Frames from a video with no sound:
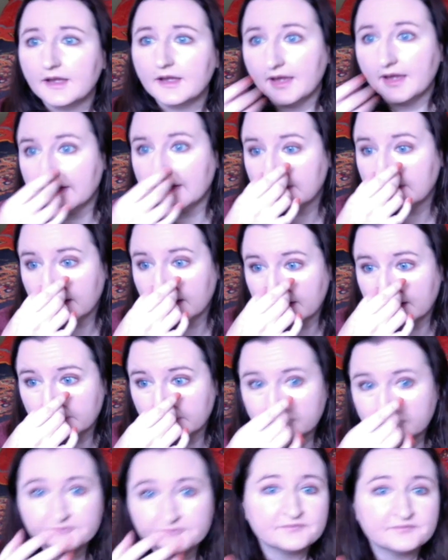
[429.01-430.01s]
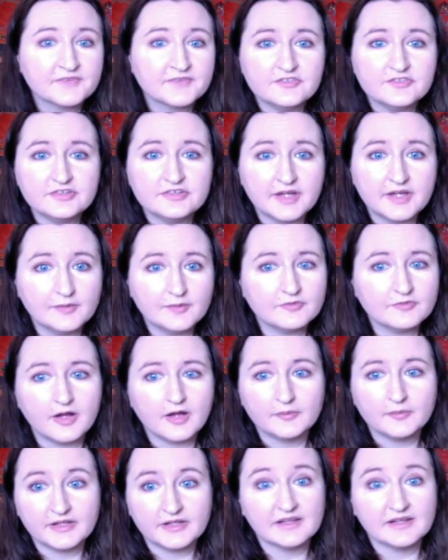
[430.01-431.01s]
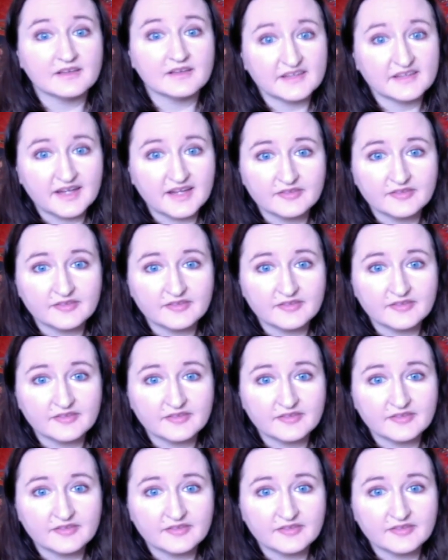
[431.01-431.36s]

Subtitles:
And then she kept vomiting like